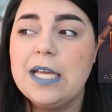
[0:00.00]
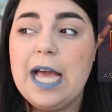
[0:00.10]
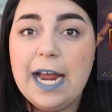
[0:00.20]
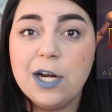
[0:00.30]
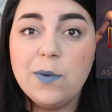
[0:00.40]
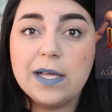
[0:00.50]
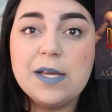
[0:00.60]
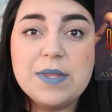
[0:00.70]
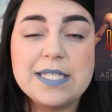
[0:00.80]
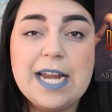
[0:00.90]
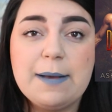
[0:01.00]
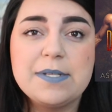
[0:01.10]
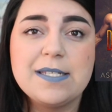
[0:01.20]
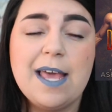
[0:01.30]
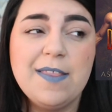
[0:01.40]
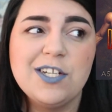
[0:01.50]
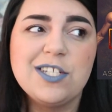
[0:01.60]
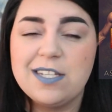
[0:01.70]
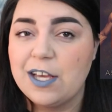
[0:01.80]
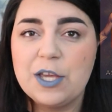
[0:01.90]
kind of quickly with a synopsis and then
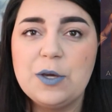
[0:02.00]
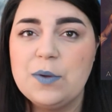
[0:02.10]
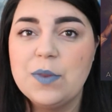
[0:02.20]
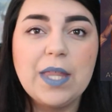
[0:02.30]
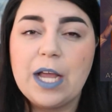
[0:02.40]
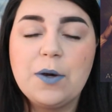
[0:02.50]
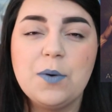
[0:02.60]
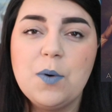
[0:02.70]
just tell you like